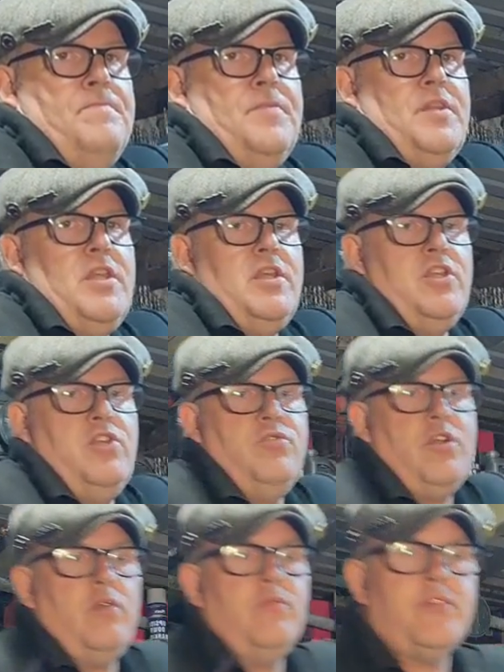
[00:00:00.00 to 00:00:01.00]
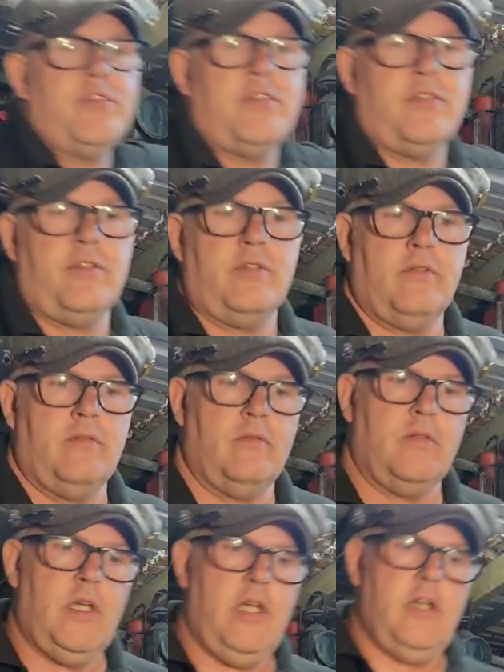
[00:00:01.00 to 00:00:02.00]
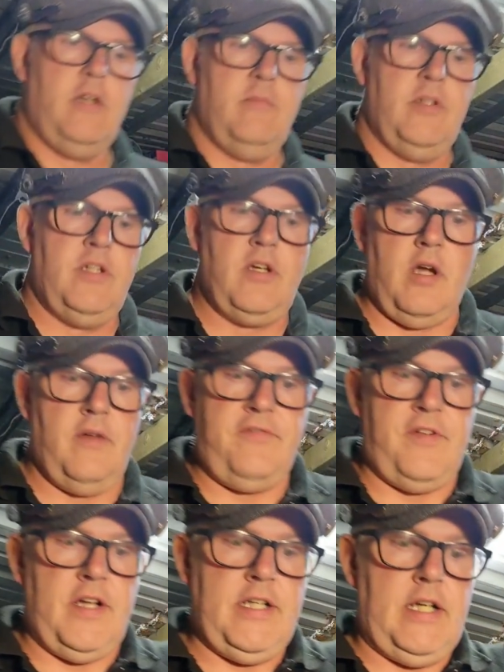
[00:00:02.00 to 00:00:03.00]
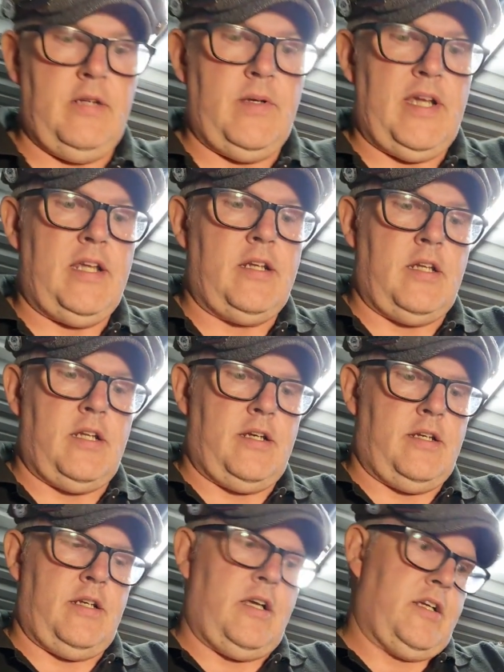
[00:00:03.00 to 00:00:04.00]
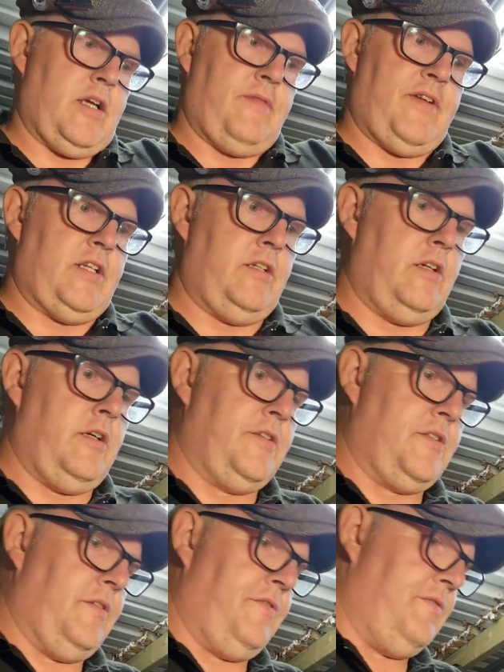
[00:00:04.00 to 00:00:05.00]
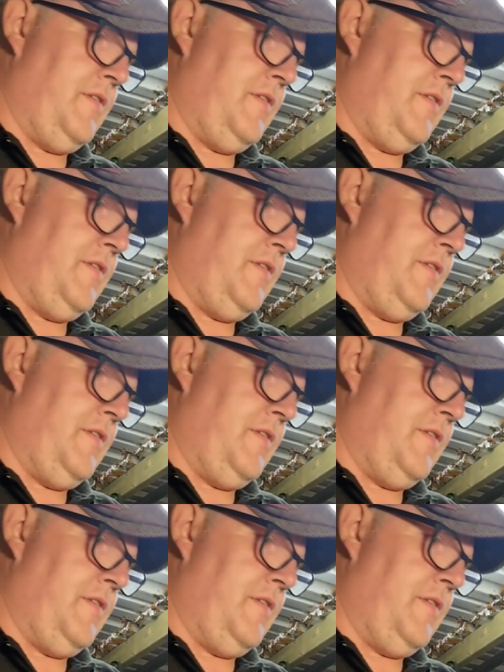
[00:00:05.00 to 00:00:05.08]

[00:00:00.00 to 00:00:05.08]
that you don't, you can't find anywhere, like I've had a lot of stuff